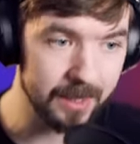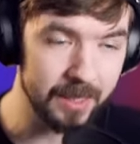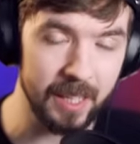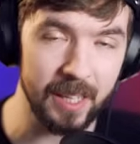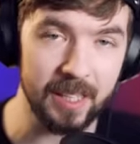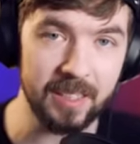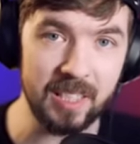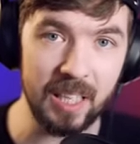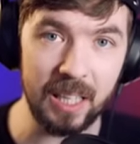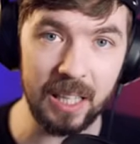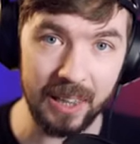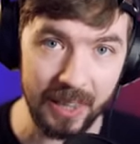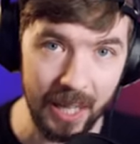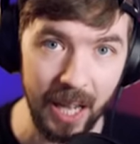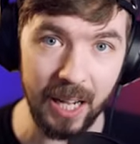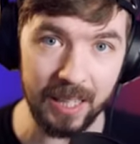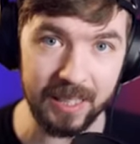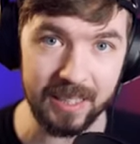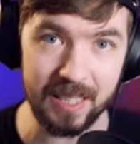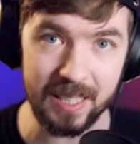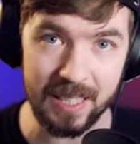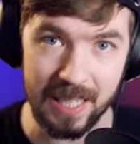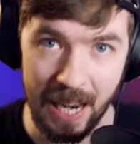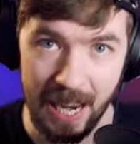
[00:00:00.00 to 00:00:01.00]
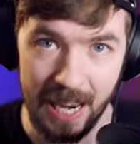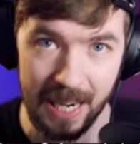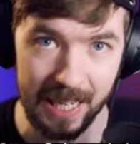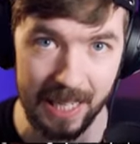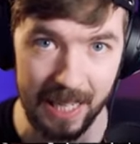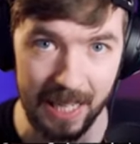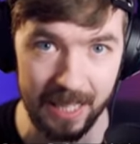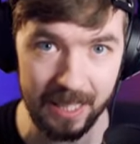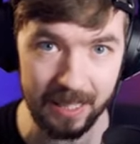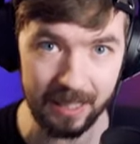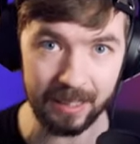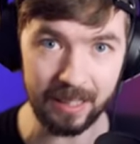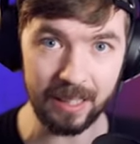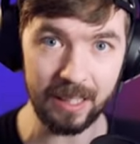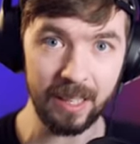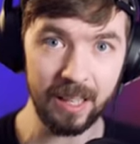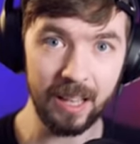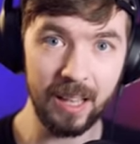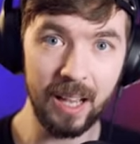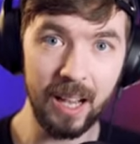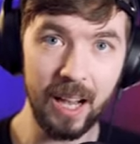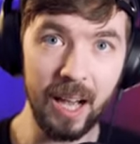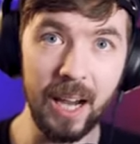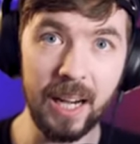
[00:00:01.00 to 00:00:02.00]
It's a lot to take in.
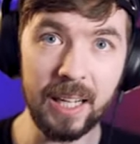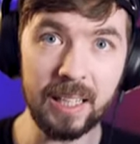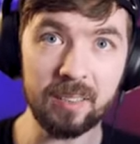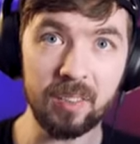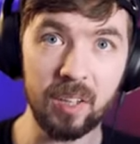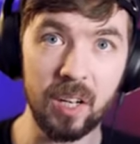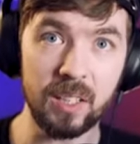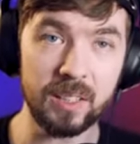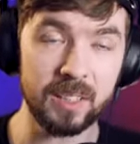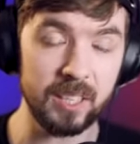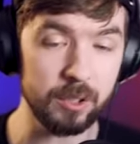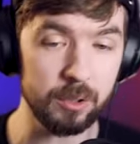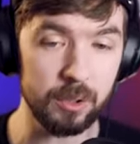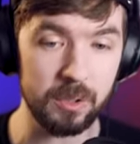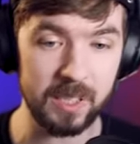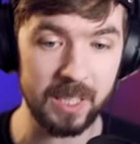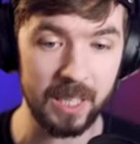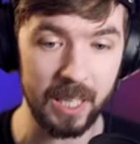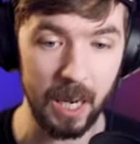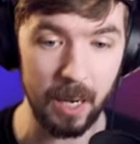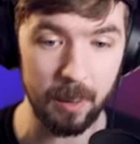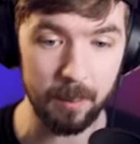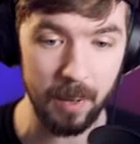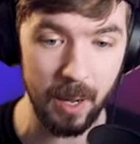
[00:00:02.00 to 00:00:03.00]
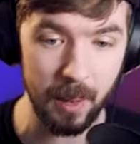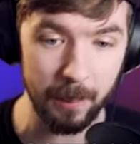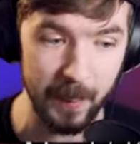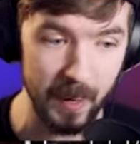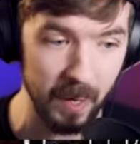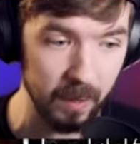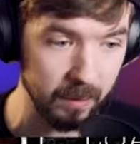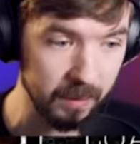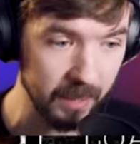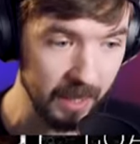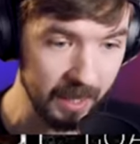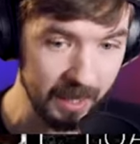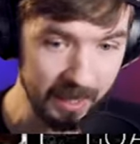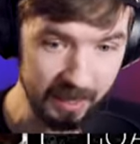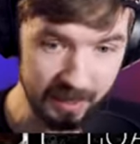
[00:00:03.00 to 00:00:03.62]
I thought this was a game about